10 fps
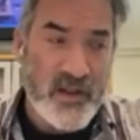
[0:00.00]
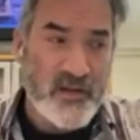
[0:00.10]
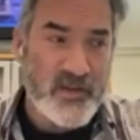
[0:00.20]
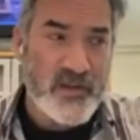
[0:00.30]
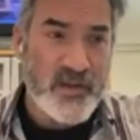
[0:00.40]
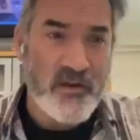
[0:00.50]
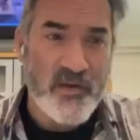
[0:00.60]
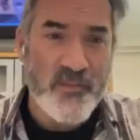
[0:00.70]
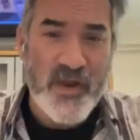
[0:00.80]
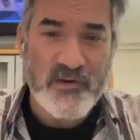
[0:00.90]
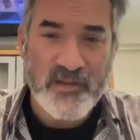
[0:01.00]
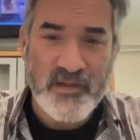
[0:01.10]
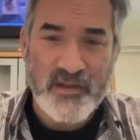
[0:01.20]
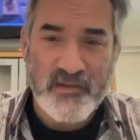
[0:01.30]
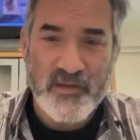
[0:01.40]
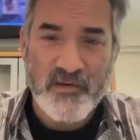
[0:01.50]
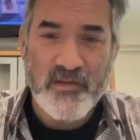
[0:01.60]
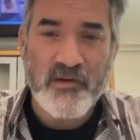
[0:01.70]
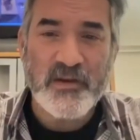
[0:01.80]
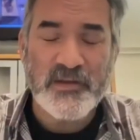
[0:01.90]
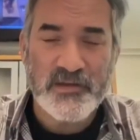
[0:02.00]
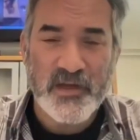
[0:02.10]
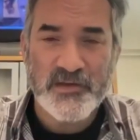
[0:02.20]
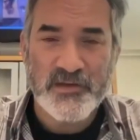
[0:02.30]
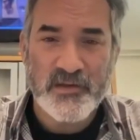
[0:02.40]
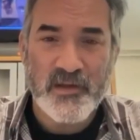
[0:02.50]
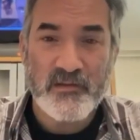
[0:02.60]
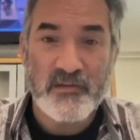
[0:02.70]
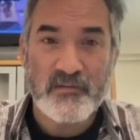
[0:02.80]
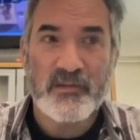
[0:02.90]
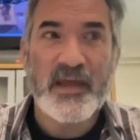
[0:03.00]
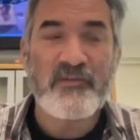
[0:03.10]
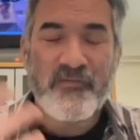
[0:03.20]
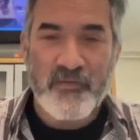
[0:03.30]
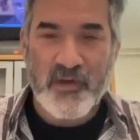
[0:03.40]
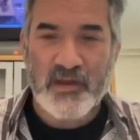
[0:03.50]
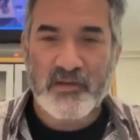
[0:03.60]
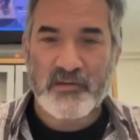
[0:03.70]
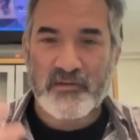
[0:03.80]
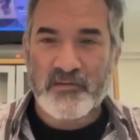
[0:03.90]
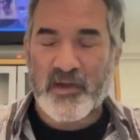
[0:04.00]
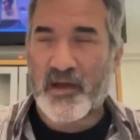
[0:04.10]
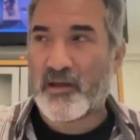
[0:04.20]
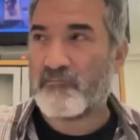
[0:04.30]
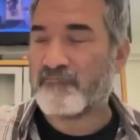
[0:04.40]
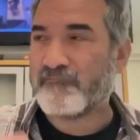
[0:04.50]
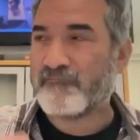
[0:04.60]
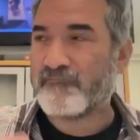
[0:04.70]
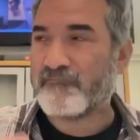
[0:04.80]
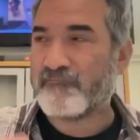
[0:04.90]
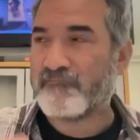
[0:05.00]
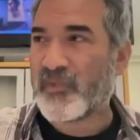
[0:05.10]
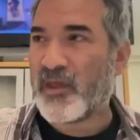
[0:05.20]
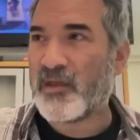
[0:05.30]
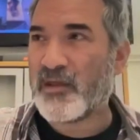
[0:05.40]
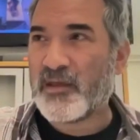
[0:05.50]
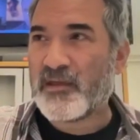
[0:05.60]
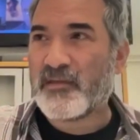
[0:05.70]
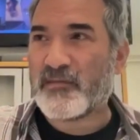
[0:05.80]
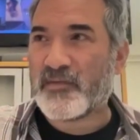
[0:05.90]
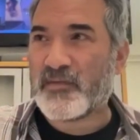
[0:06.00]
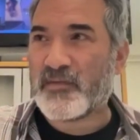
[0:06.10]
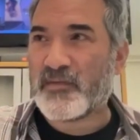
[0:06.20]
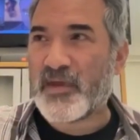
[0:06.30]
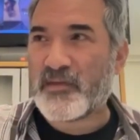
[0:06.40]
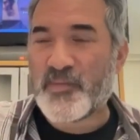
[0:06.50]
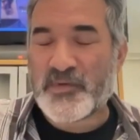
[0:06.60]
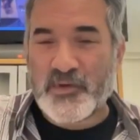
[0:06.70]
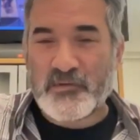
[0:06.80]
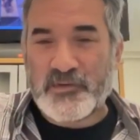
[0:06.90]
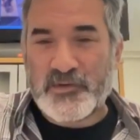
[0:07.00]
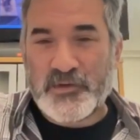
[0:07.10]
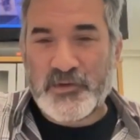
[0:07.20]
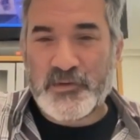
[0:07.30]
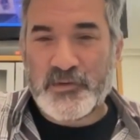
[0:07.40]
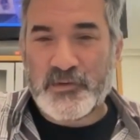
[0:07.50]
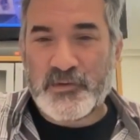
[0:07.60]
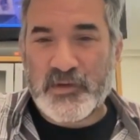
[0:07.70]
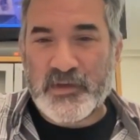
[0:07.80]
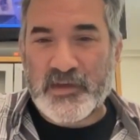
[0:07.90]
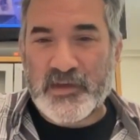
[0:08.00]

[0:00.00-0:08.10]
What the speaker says: And you know, compared to the, there is such life, and the episode 2